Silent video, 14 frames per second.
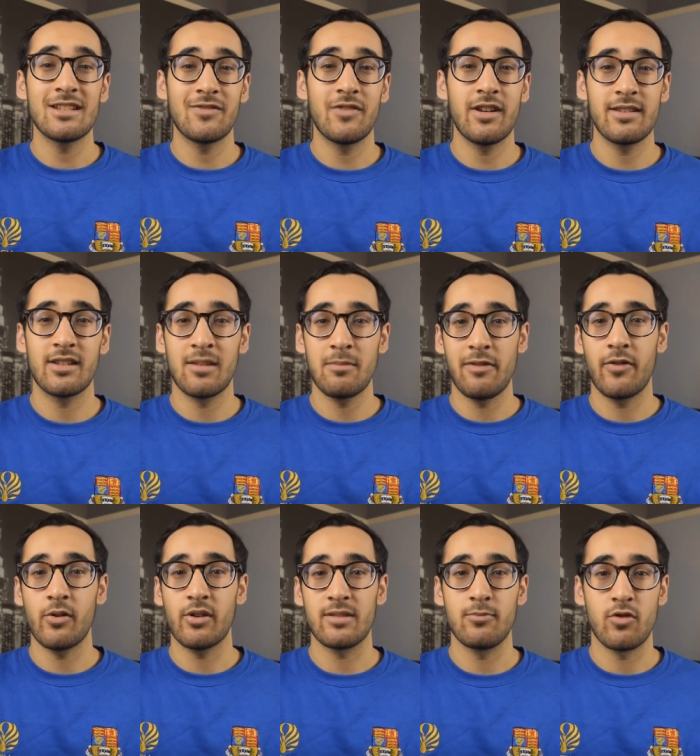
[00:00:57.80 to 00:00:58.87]
So this video is going to be
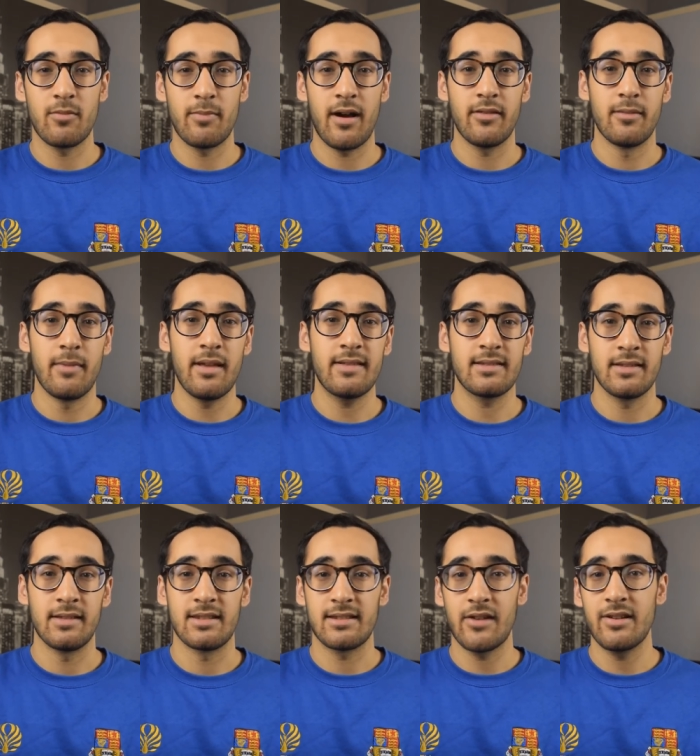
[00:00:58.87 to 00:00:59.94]
focused more about the myths
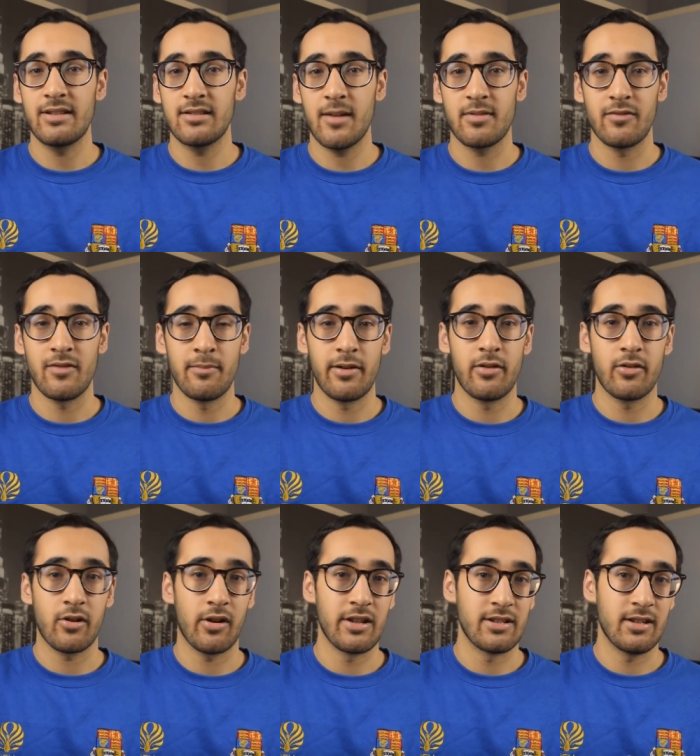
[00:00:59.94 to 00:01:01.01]
and the stereotypes of Imperial
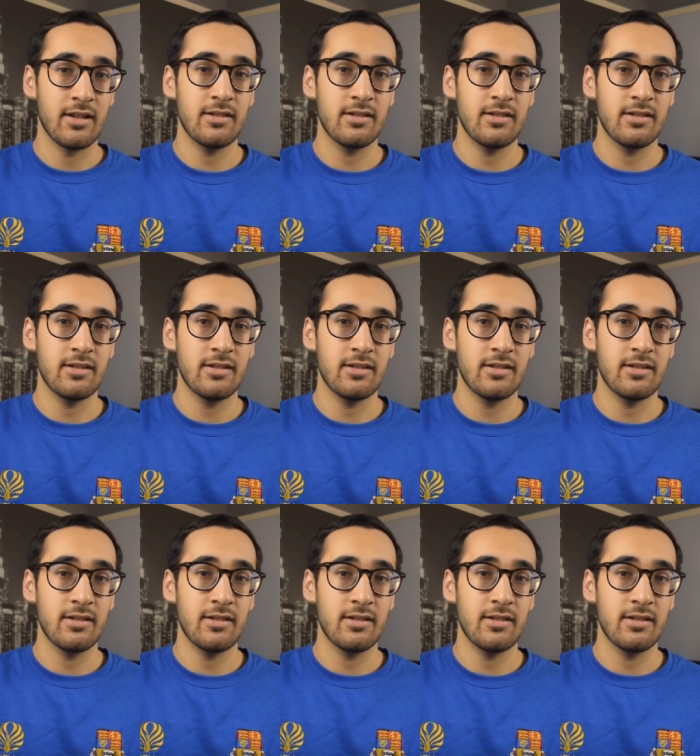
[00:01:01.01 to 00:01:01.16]
College